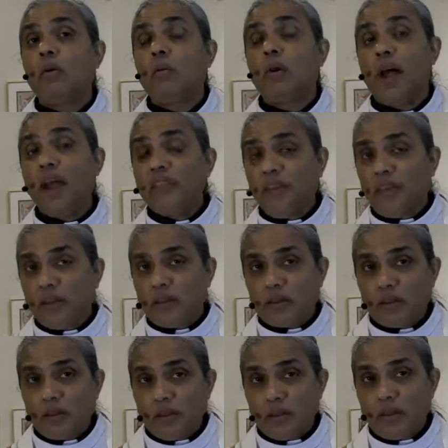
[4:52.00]
Well, I think
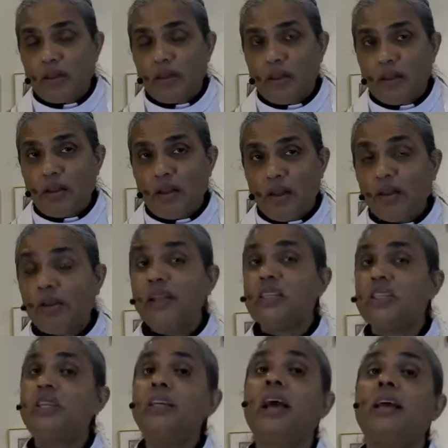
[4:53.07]
at
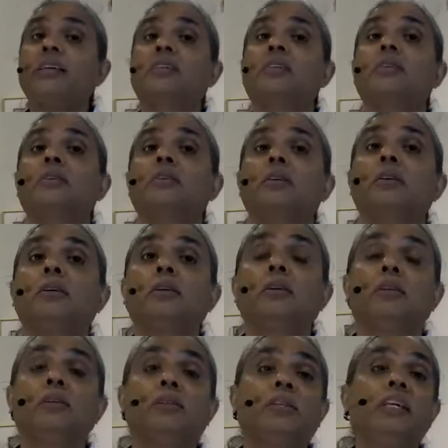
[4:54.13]
least he has
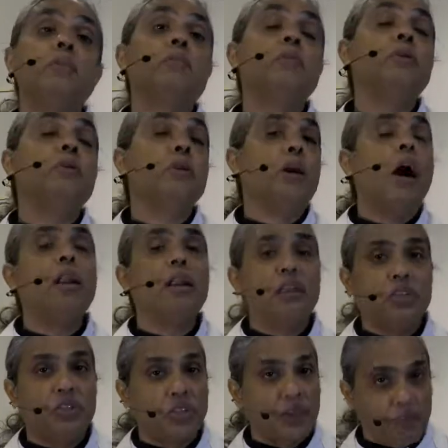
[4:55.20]
deep
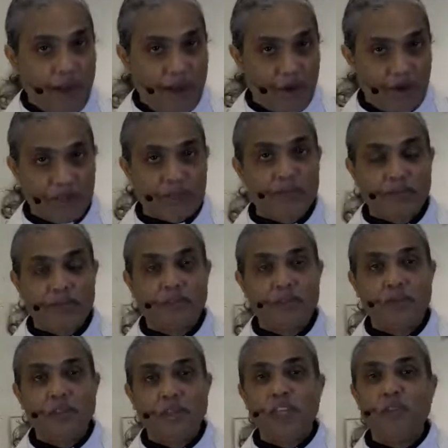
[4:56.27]
knowledge about it.
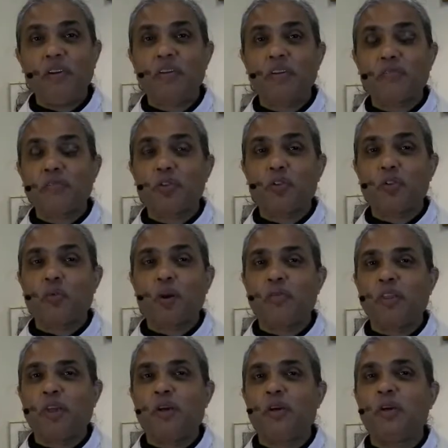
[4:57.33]
He even refers to one
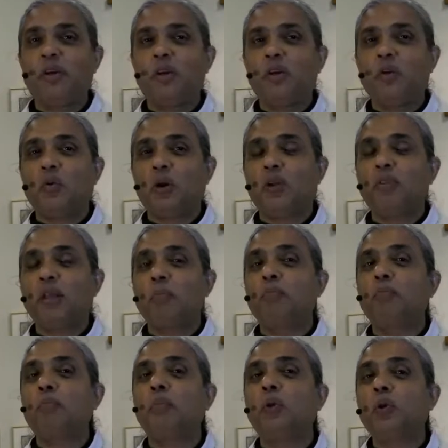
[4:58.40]
of the
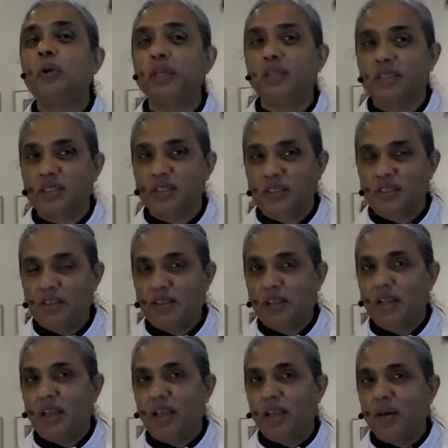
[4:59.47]
poets
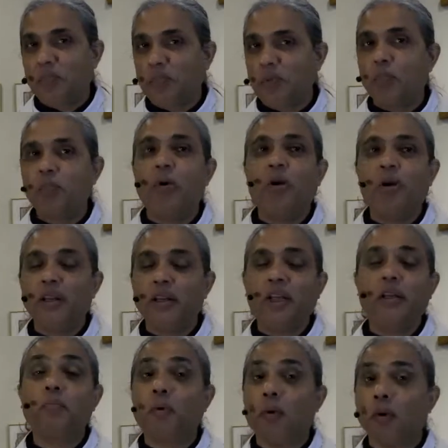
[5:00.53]
in
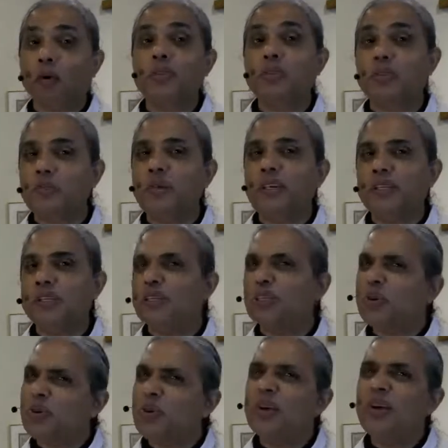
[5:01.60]
Paul's speech.
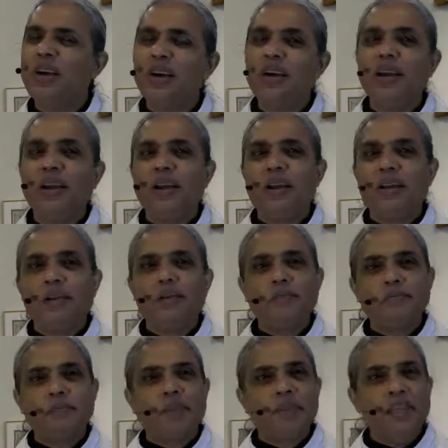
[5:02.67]
So
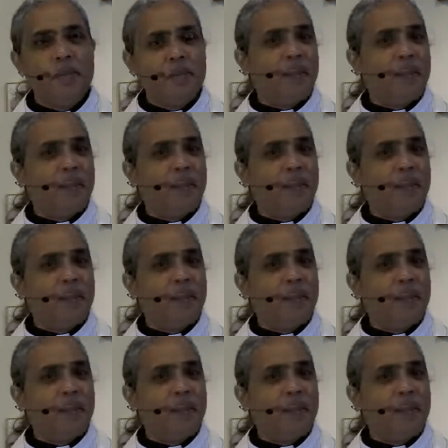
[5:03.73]
He